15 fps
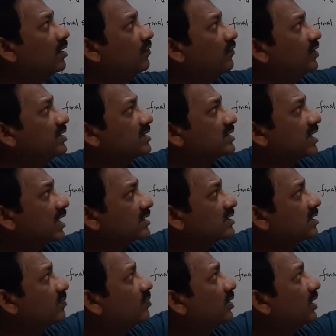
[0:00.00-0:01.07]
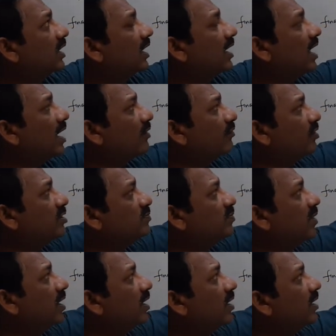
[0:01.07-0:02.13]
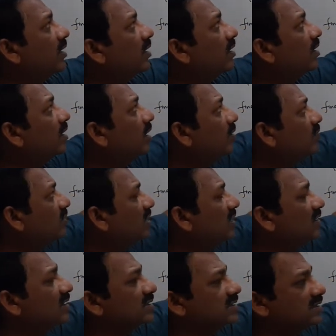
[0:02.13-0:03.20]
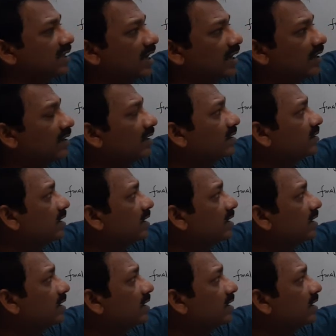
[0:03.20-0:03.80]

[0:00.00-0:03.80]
which is accepting a language by emptying the stack.